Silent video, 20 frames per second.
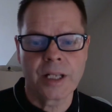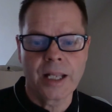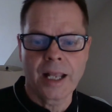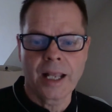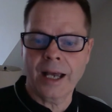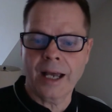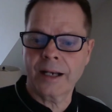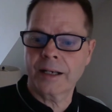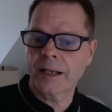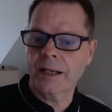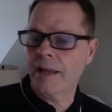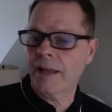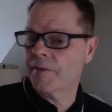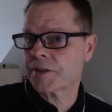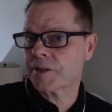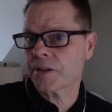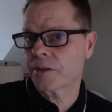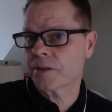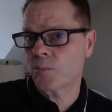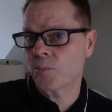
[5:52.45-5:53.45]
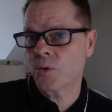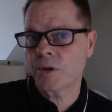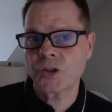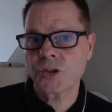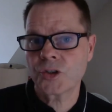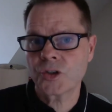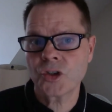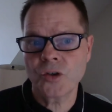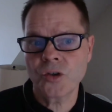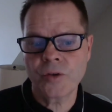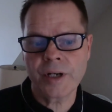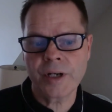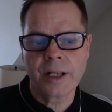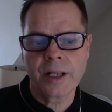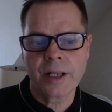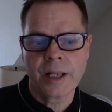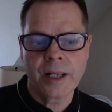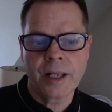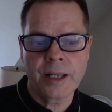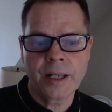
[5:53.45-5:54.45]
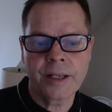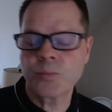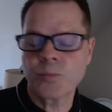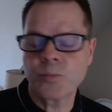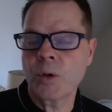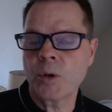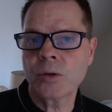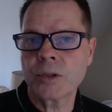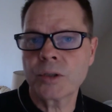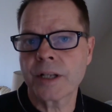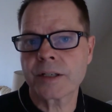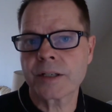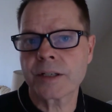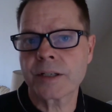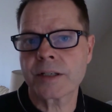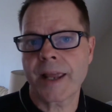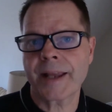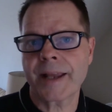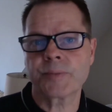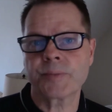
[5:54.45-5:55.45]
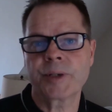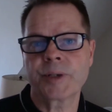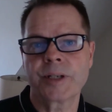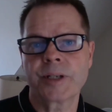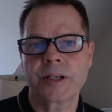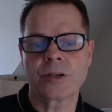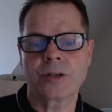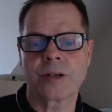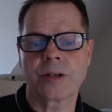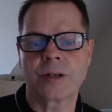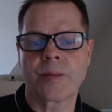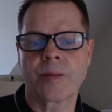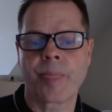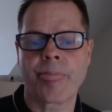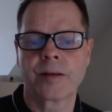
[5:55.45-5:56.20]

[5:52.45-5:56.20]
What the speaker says: and Leveson Wood during his wilderness expedition,